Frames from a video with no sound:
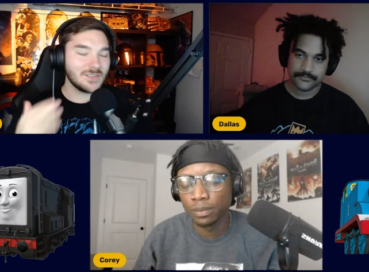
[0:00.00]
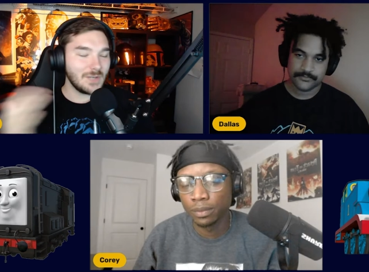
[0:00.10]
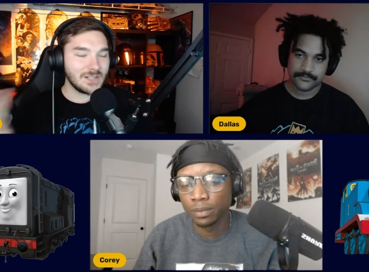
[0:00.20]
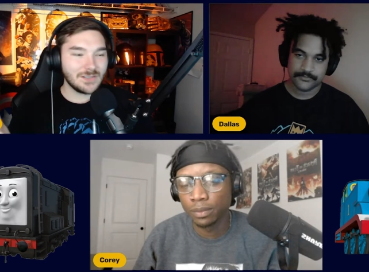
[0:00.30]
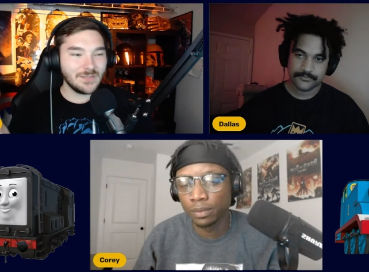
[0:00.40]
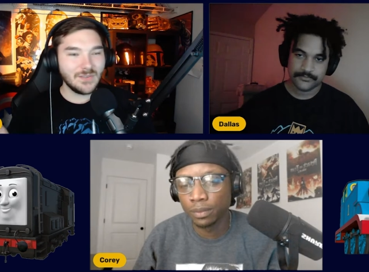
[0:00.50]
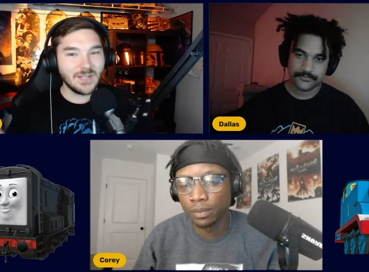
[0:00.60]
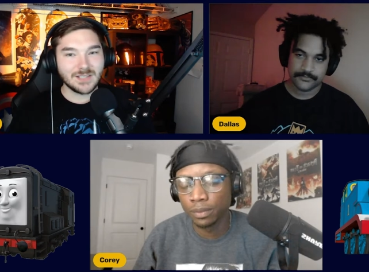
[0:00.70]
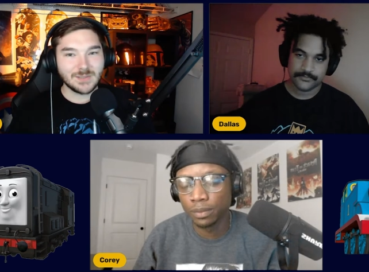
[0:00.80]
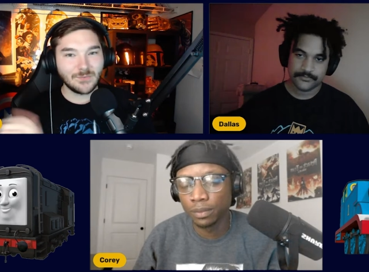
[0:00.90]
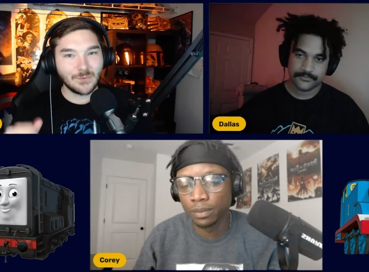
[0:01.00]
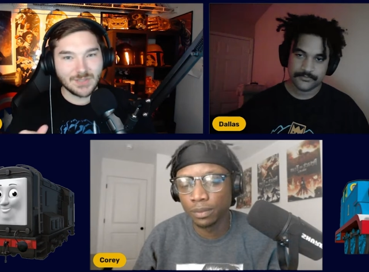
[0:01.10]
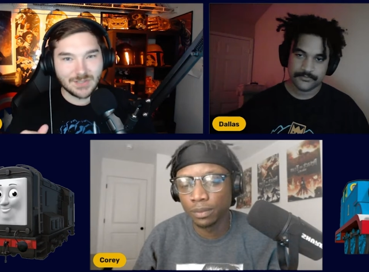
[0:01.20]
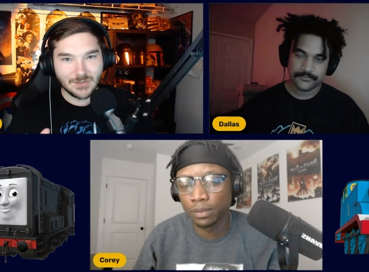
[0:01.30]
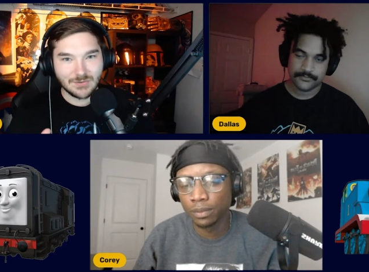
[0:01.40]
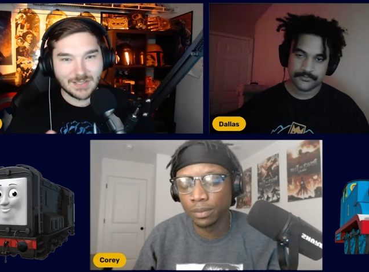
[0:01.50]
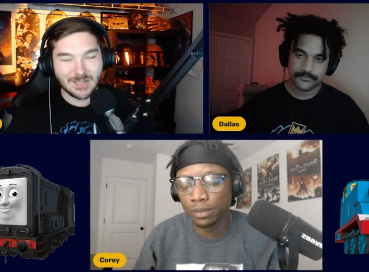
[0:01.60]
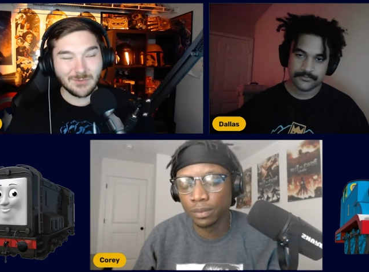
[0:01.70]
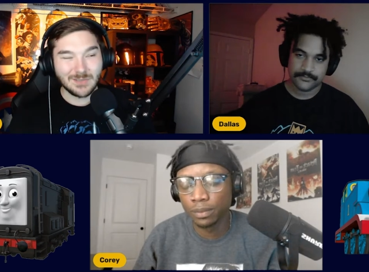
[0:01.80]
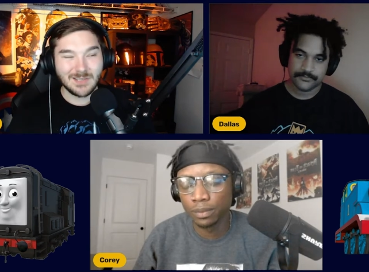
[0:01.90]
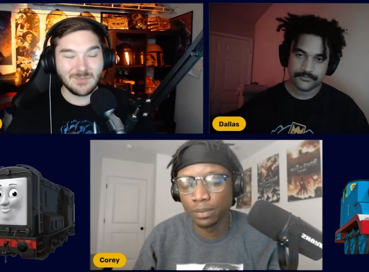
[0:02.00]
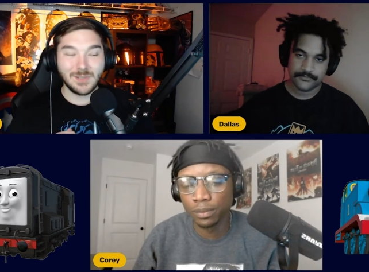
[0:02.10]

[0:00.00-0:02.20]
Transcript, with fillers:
Speaker 1: especially if you got some friends to go see it with.